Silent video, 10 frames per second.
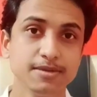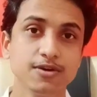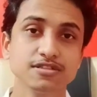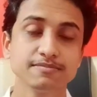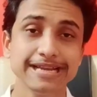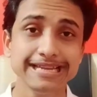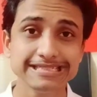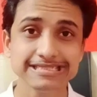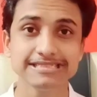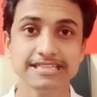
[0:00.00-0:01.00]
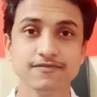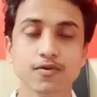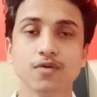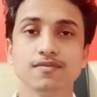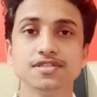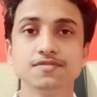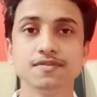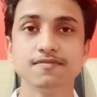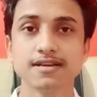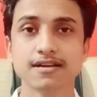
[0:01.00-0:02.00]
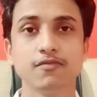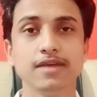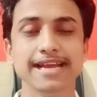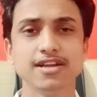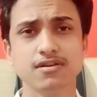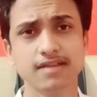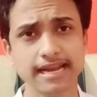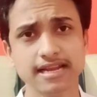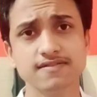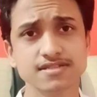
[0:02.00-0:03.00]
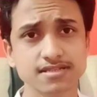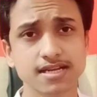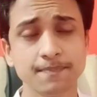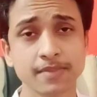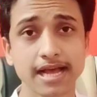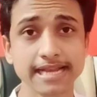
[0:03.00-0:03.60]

because money is the thing for which we work 8 or 9 hours a day.